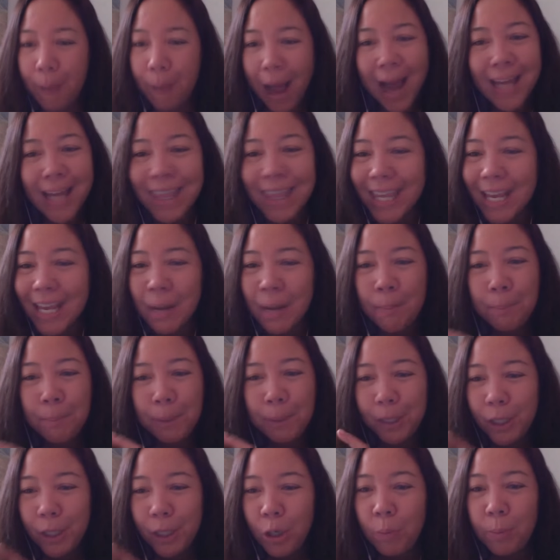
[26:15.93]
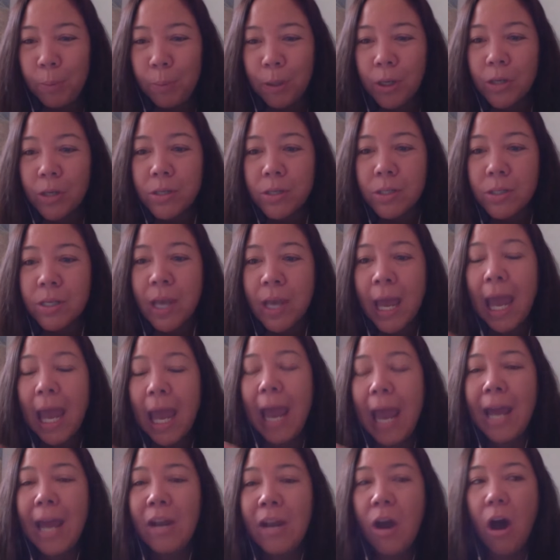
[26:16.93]
I think bloopers
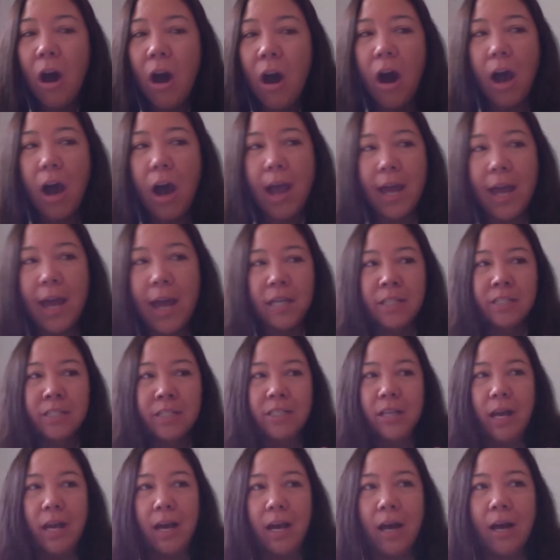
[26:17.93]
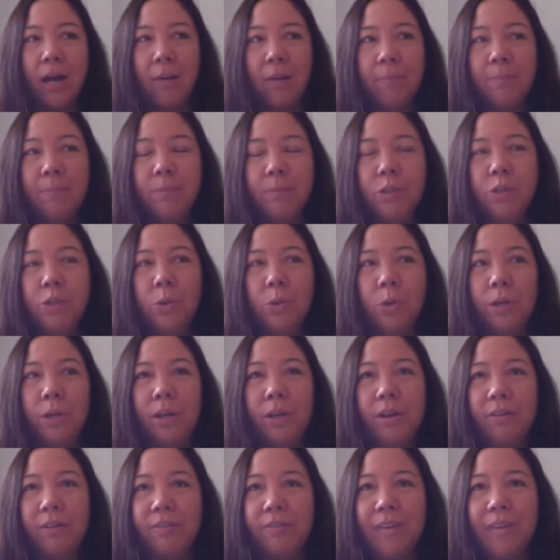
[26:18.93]
and
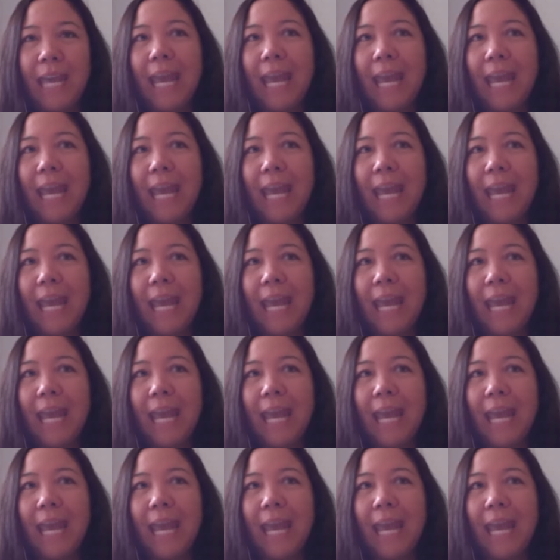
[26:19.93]
sort of